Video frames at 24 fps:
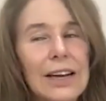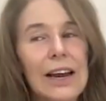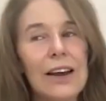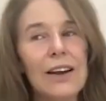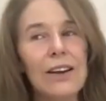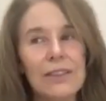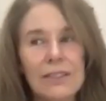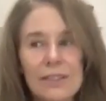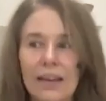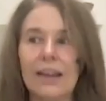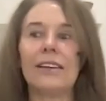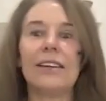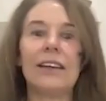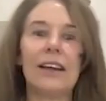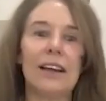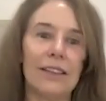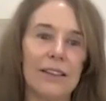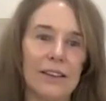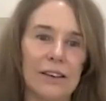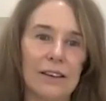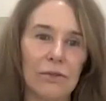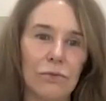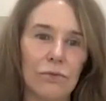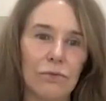today, and I sat
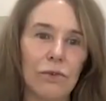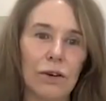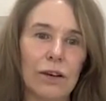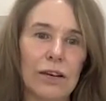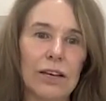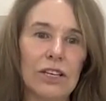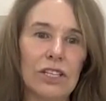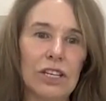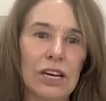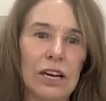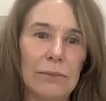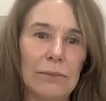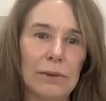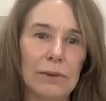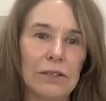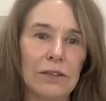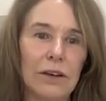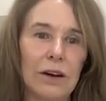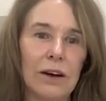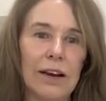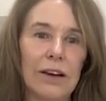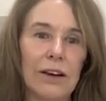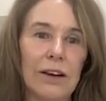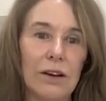down the rocking chair
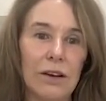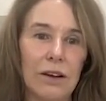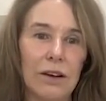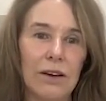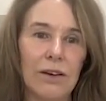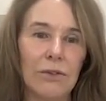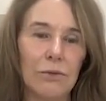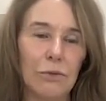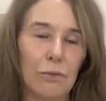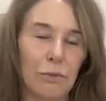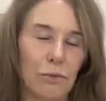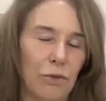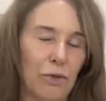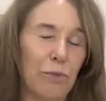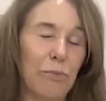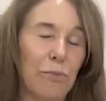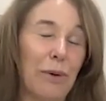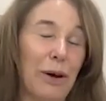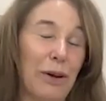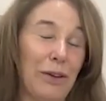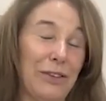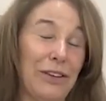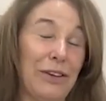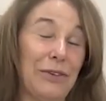beside her. We were
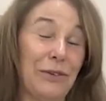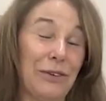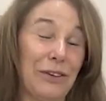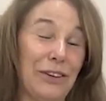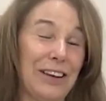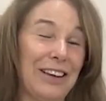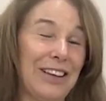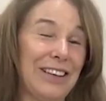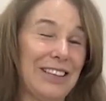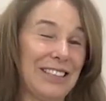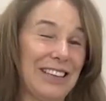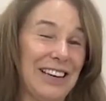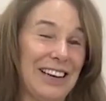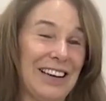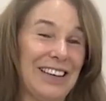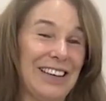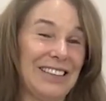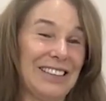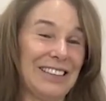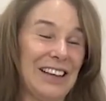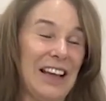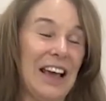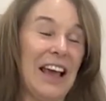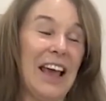both in rocking
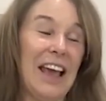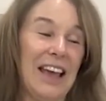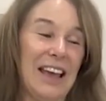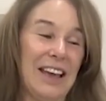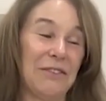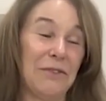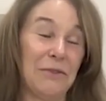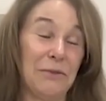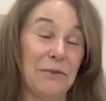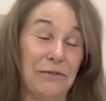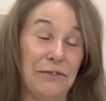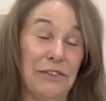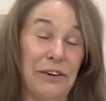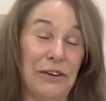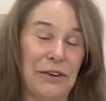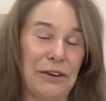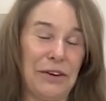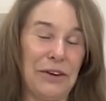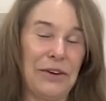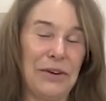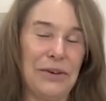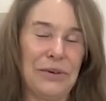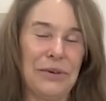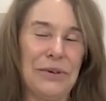chairs.
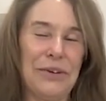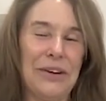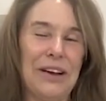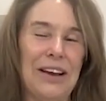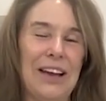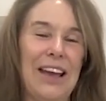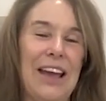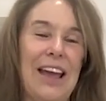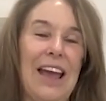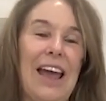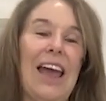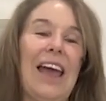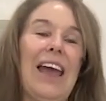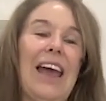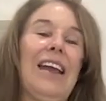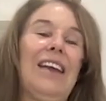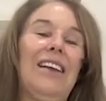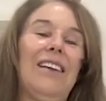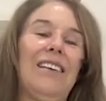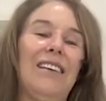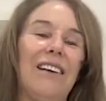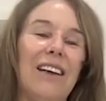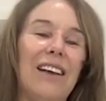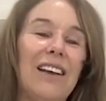Very cool.
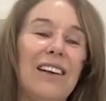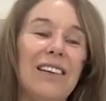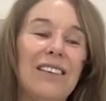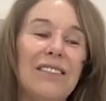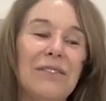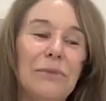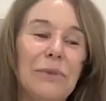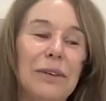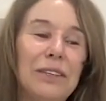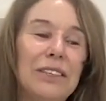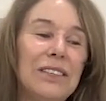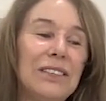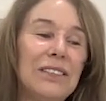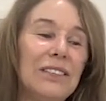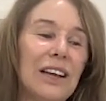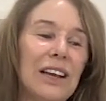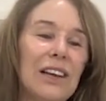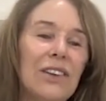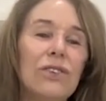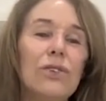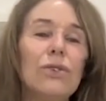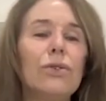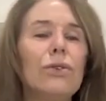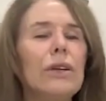And we just
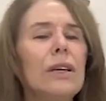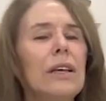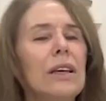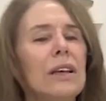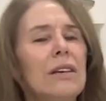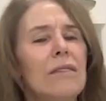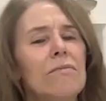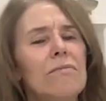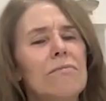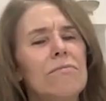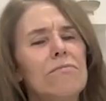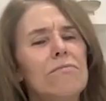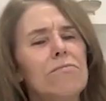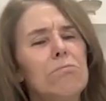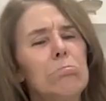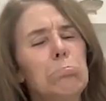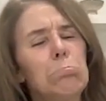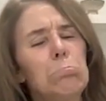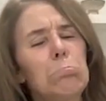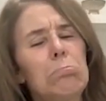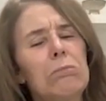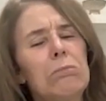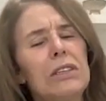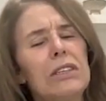started talking.
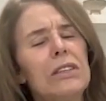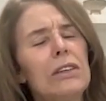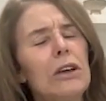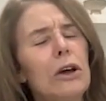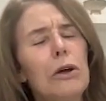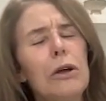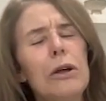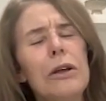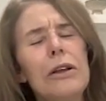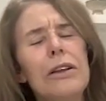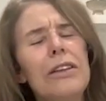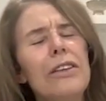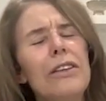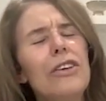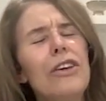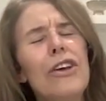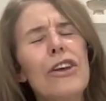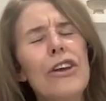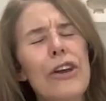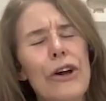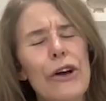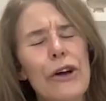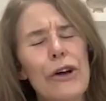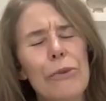So,
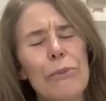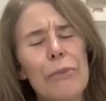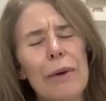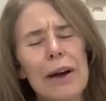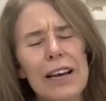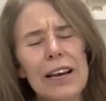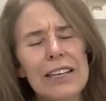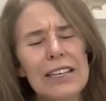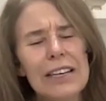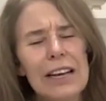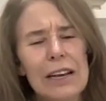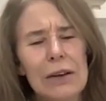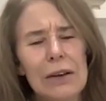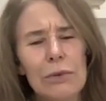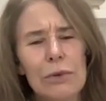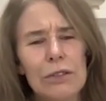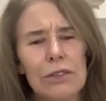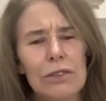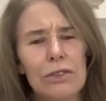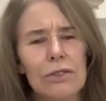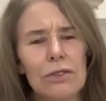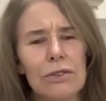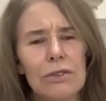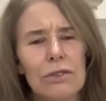my day
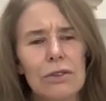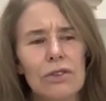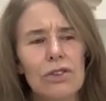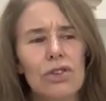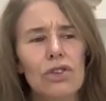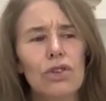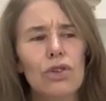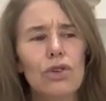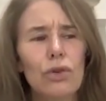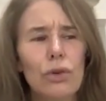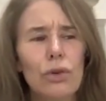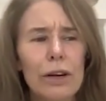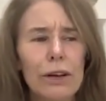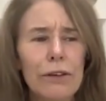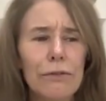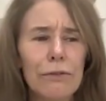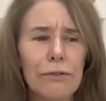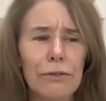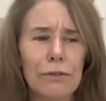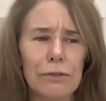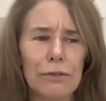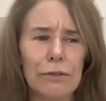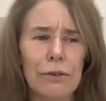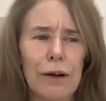was
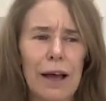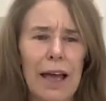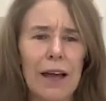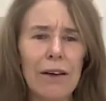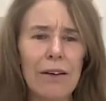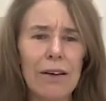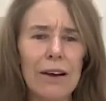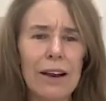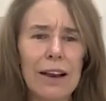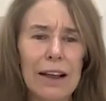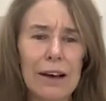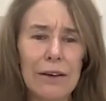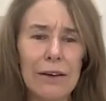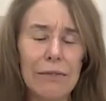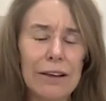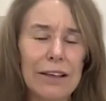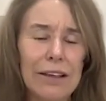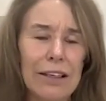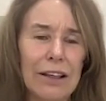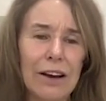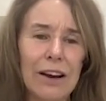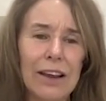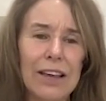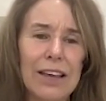joyful. How
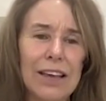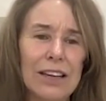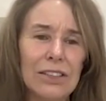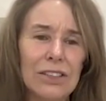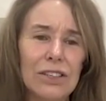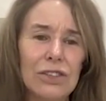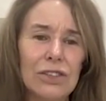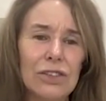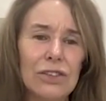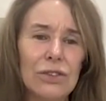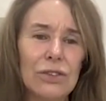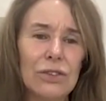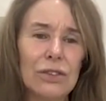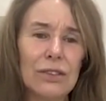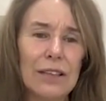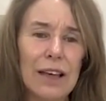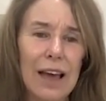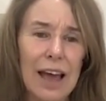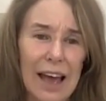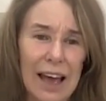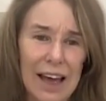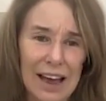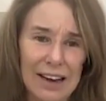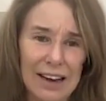lovely that I get to do
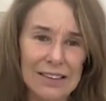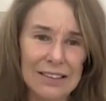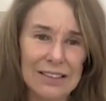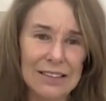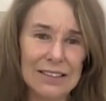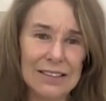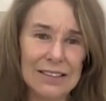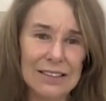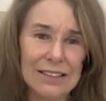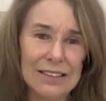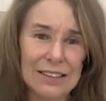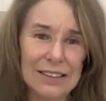that.